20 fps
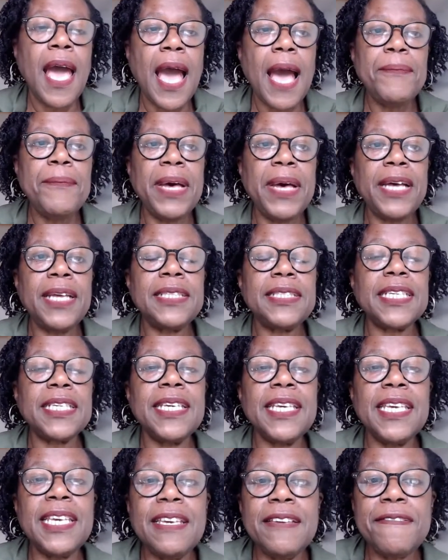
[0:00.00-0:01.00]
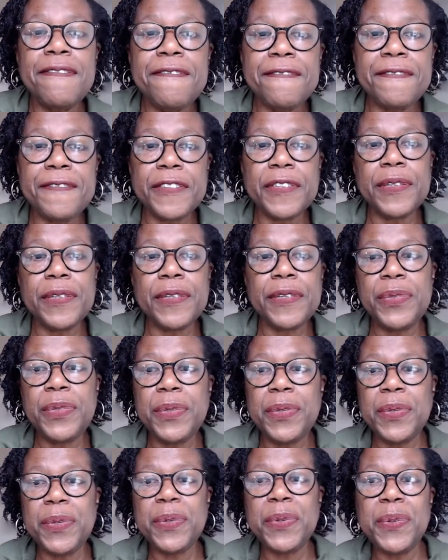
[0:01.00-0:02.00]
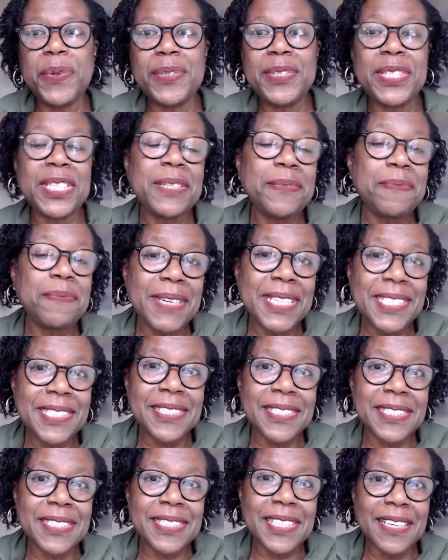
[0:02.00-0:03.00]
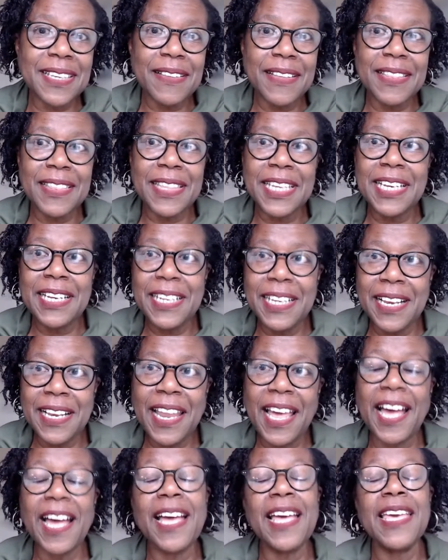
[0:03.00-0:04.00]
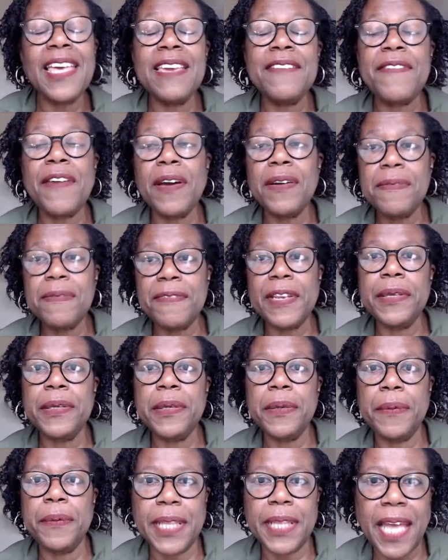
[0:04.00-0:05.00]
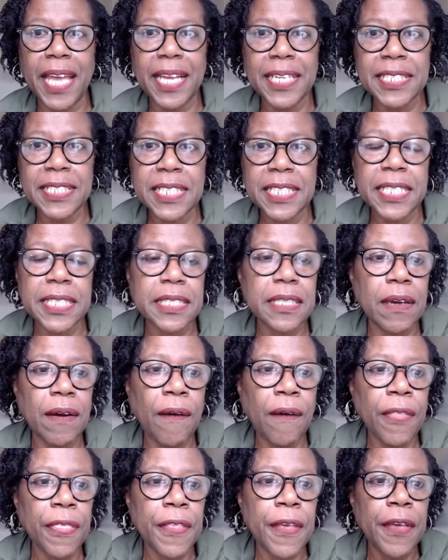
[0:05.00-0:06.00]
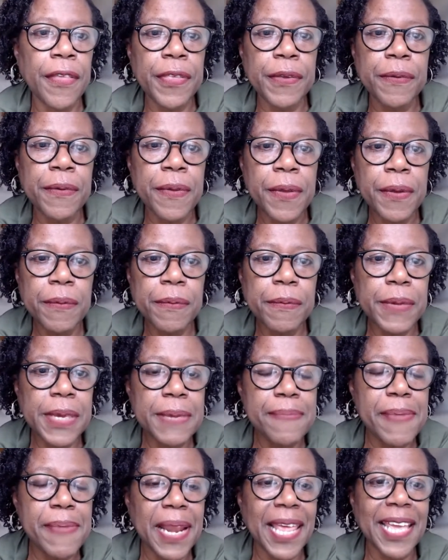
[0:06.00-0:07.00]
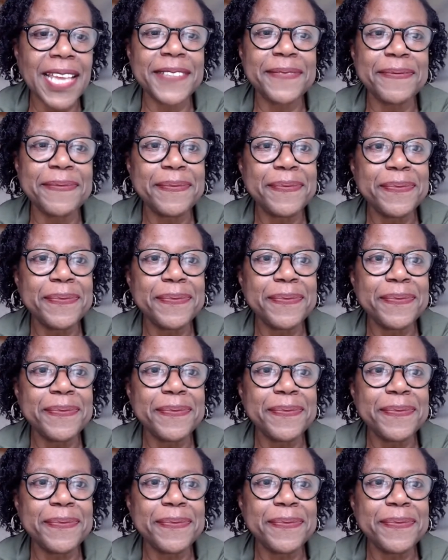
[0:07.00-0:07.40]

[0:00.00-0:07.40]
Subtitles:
But if you did miss the live, hopefully you will catch it on the replay.